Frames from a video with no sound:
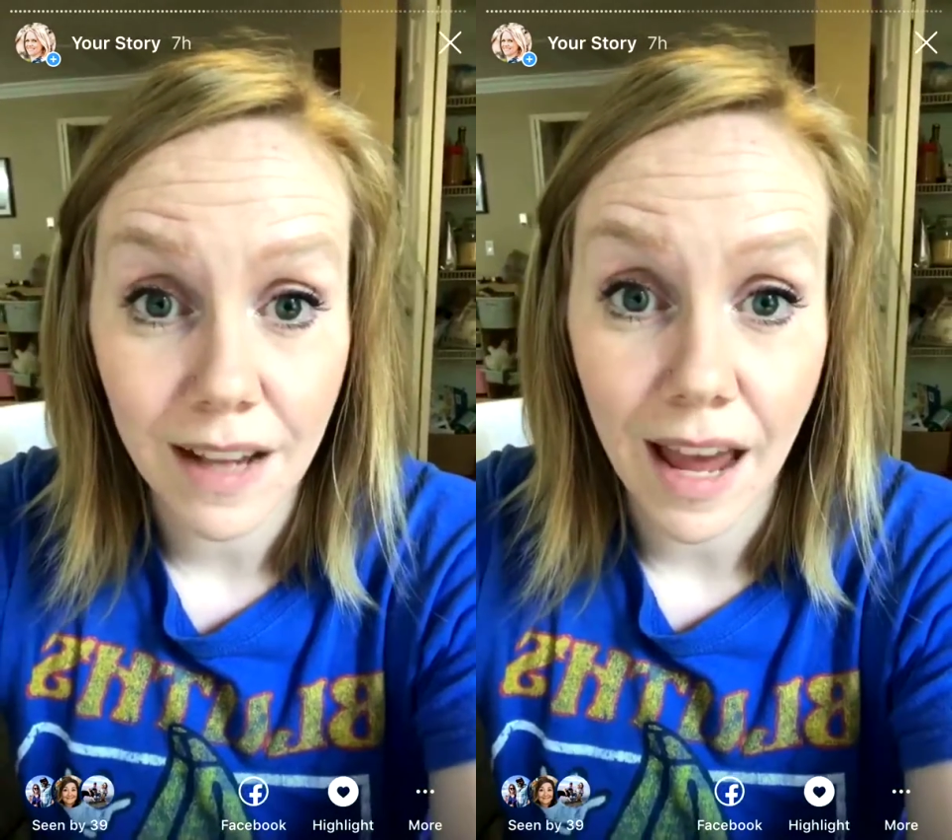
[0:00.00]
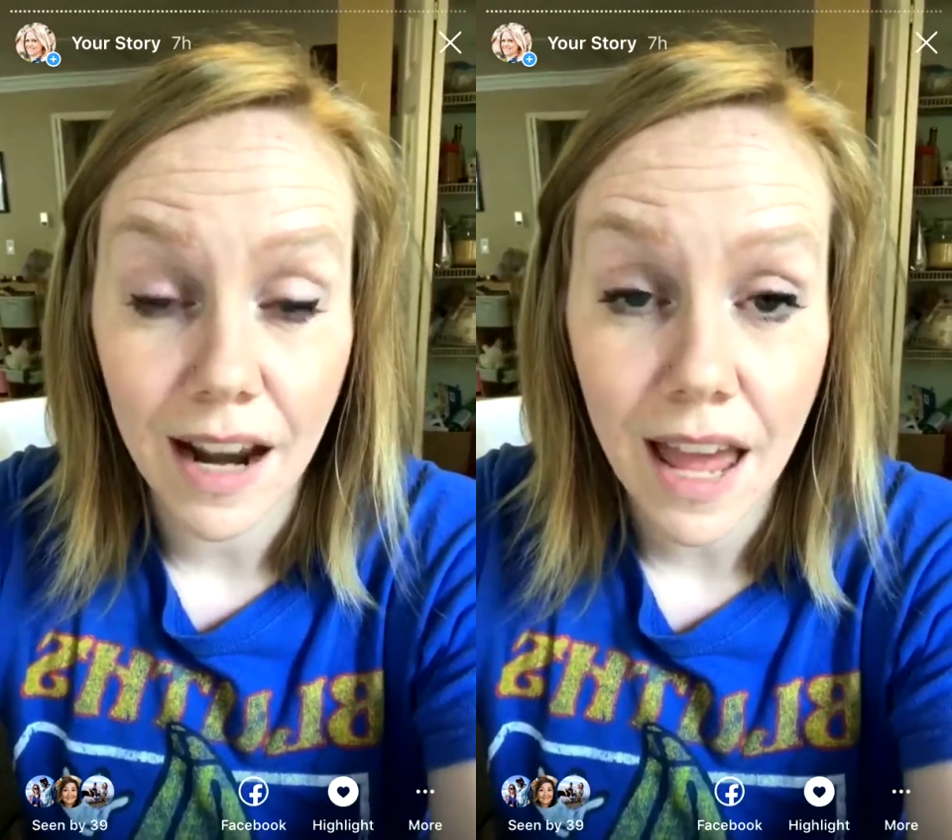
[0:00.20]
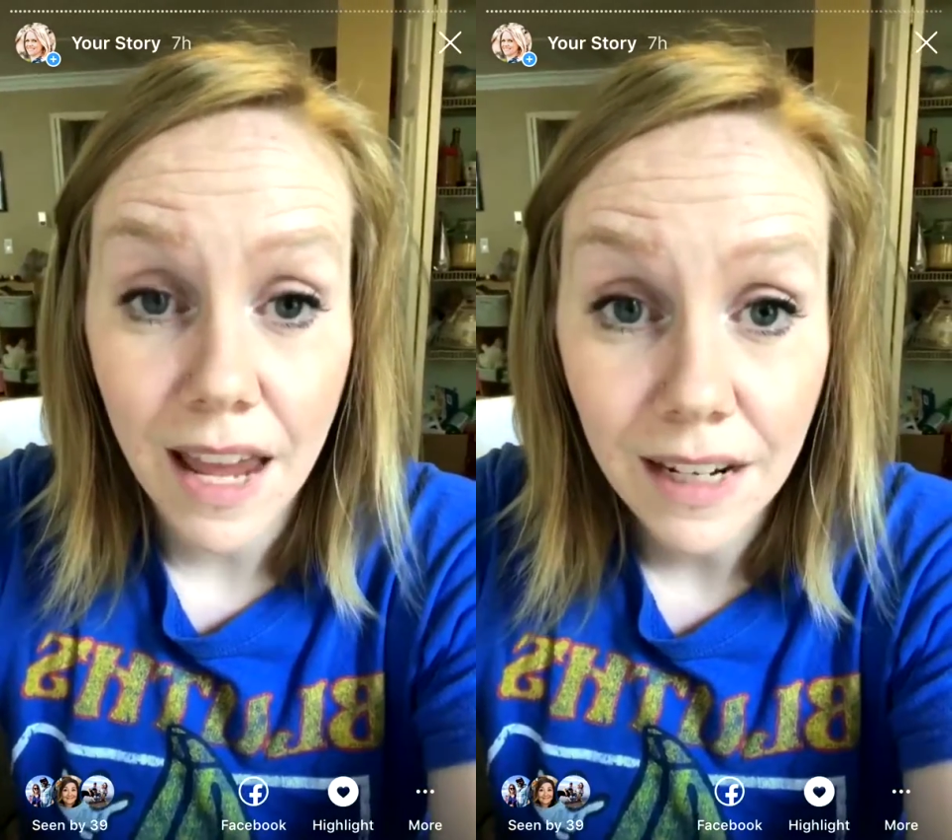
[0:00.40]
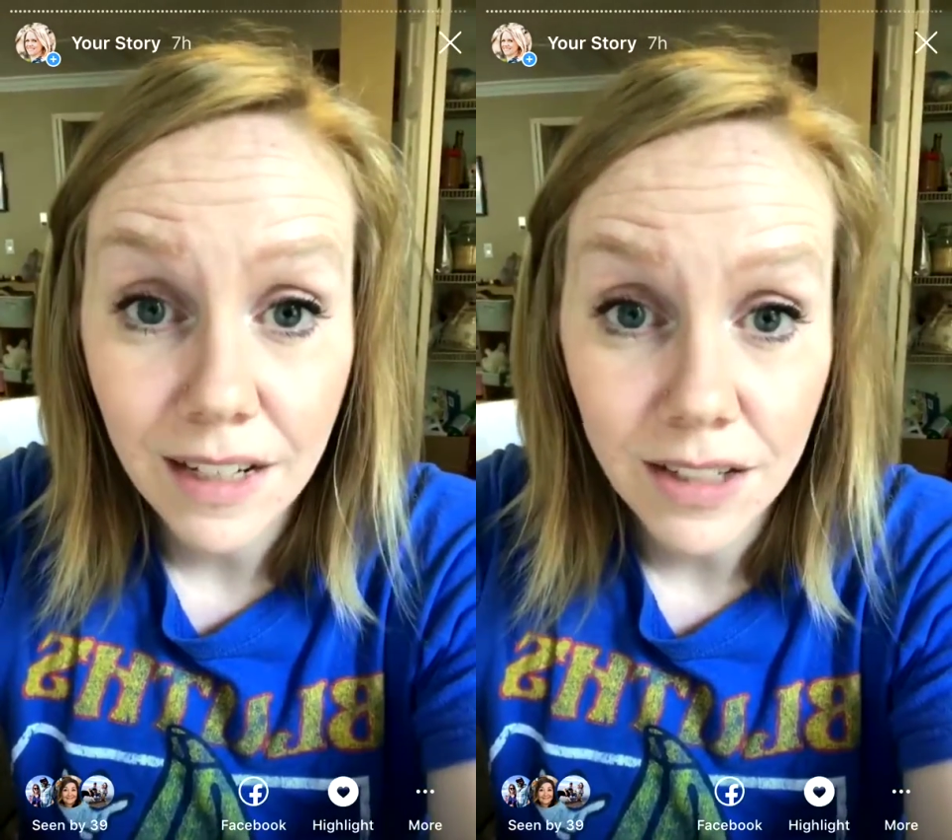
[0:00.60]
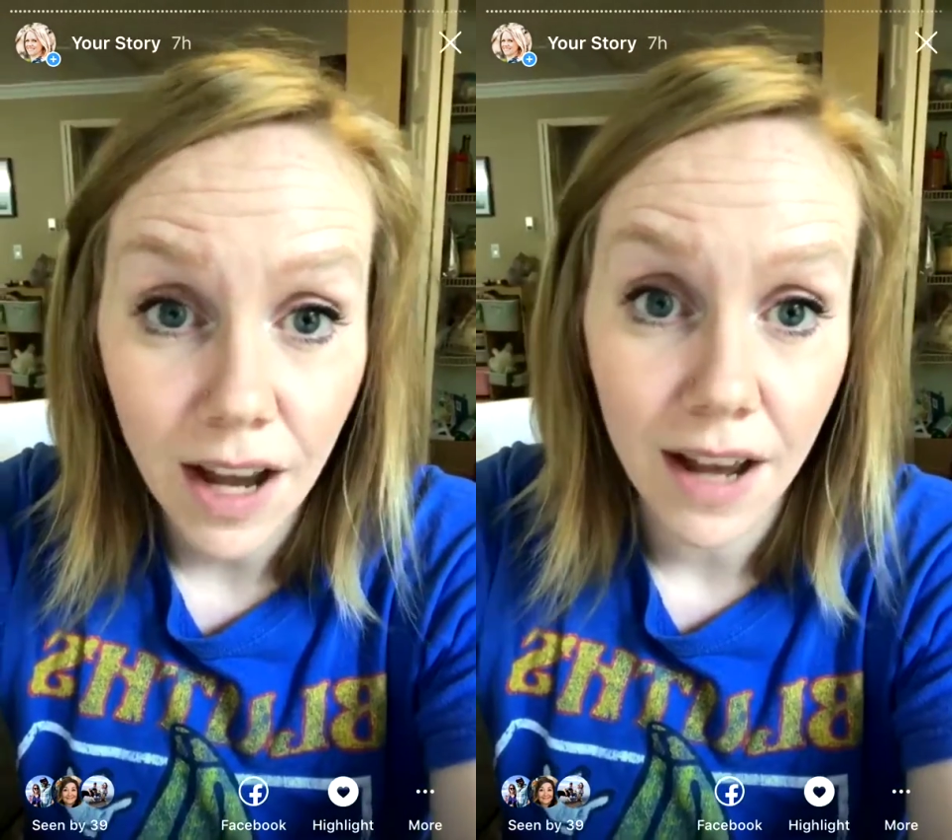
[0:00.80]
at any
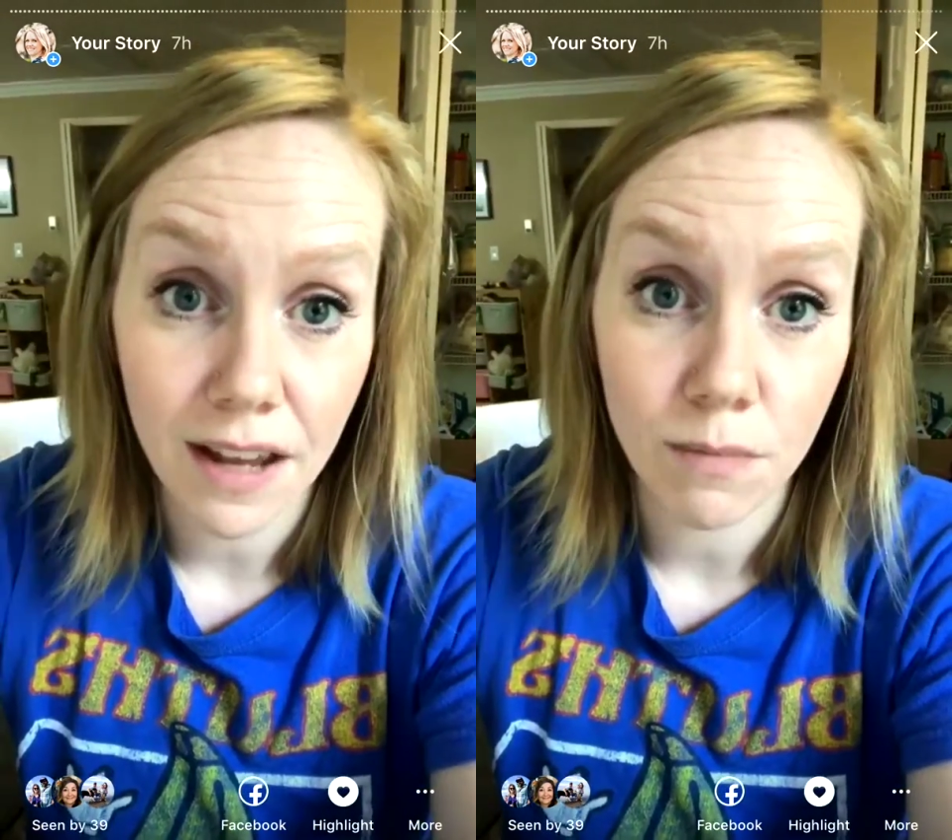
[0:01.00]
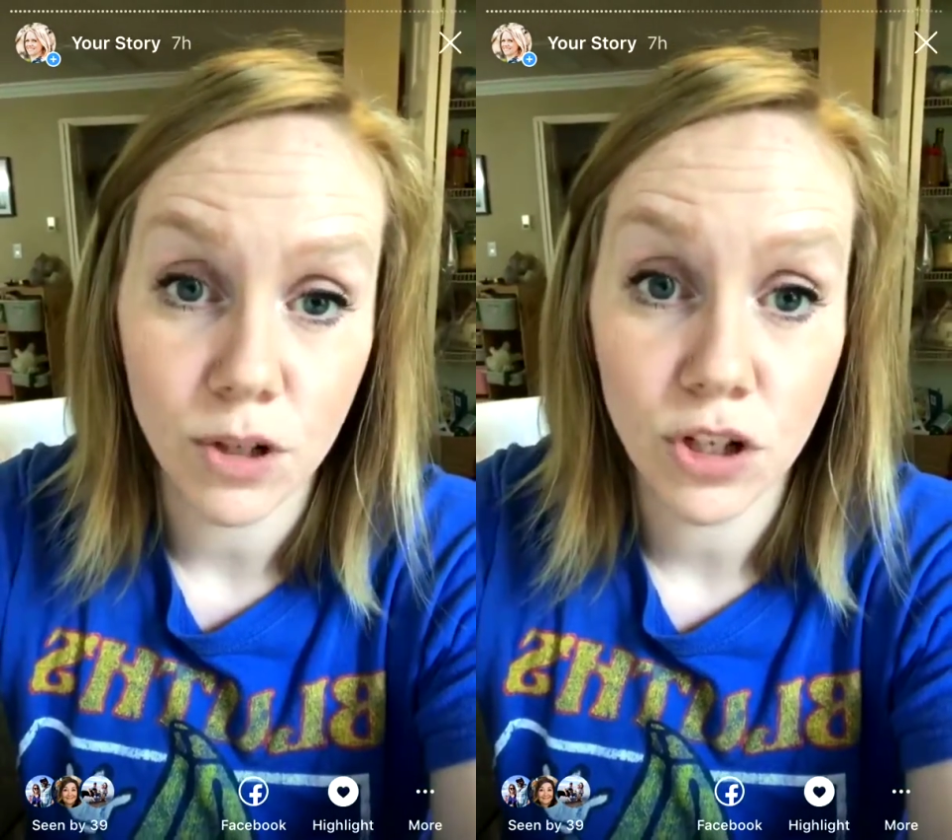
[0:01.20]
time